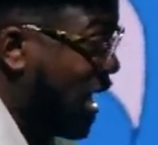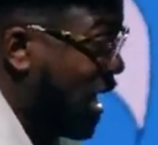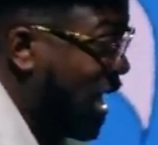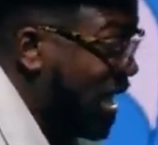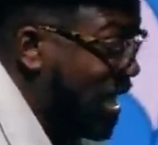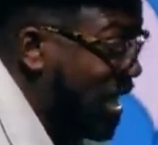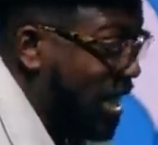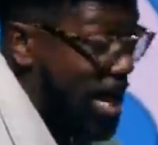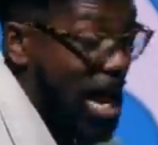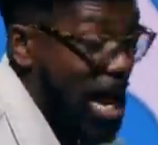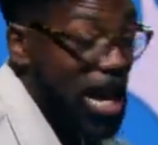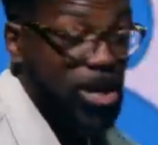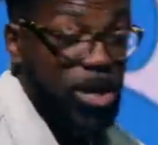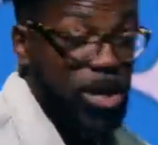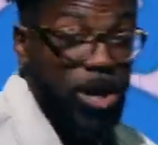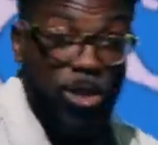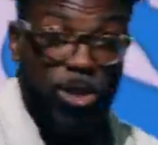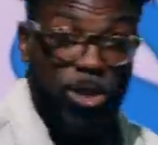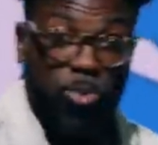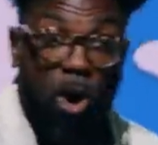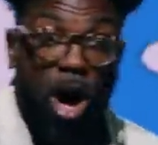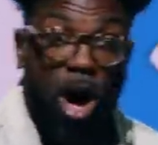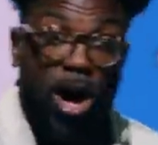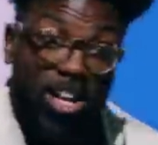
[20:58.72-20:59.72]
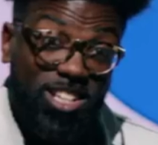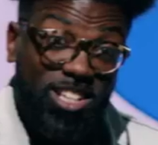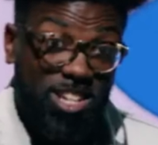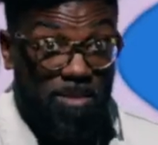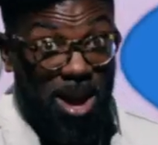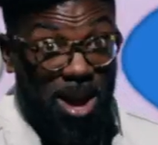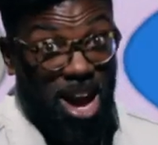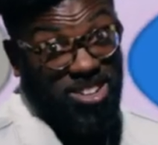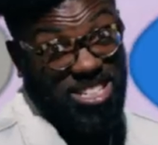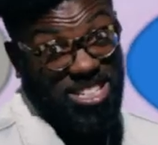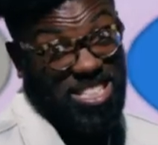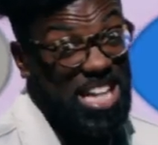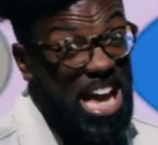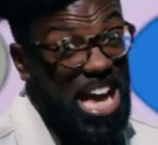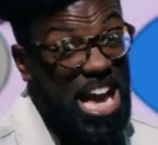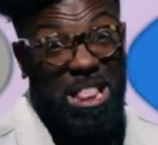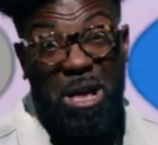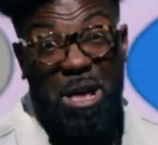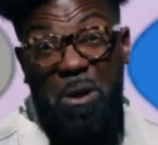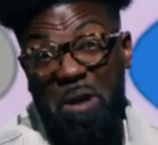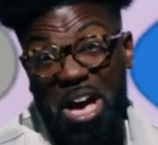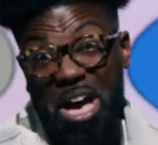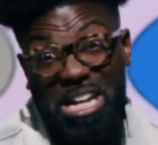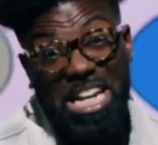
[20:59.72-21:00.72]
then that nurse walking them on a scale
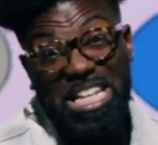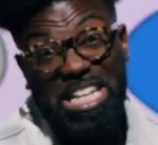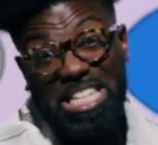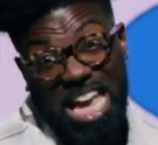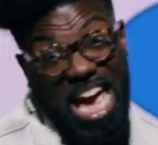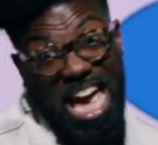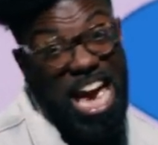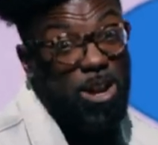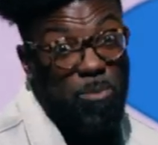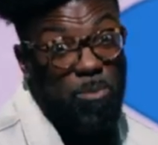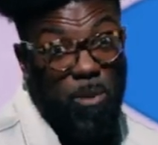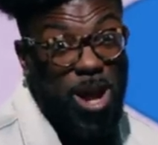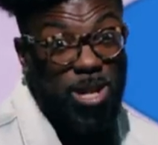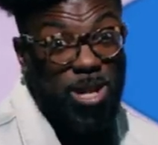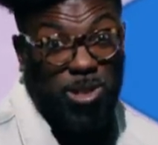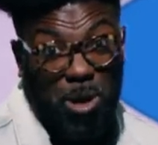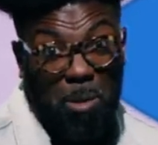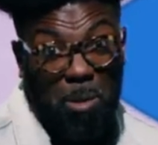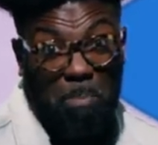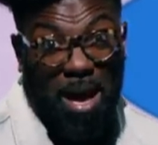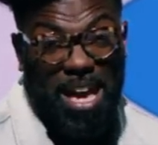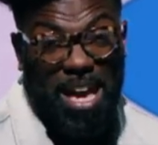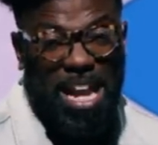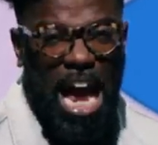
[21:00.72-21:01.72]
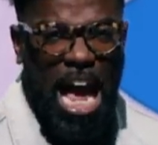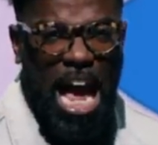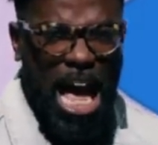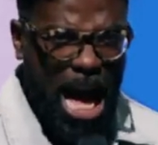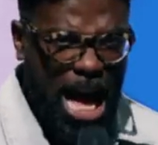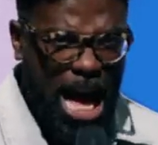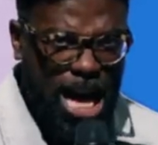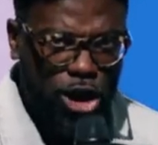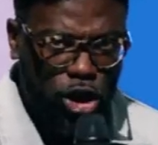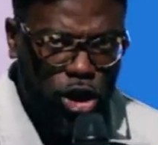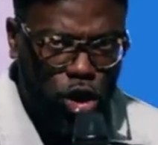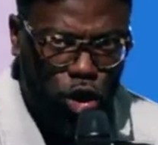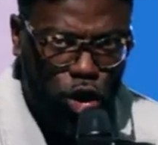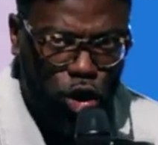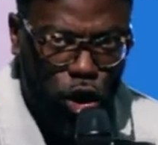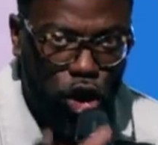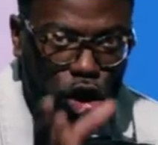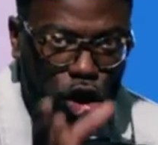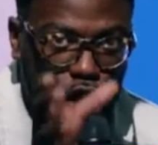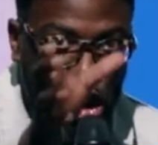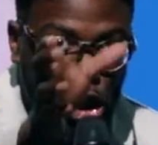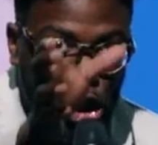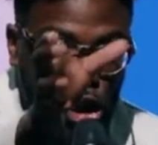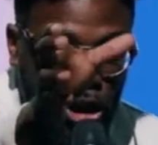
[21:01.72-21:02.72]
of one to 10, where's your pain?
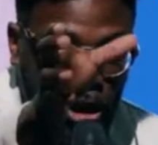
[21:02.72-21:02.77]
18.